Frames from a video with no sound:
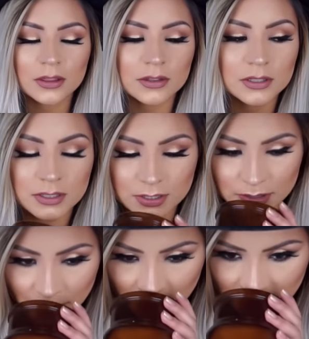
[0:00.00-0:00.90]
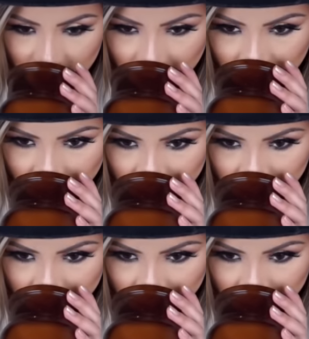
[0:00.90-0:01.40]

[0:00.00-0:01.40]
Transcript: this is like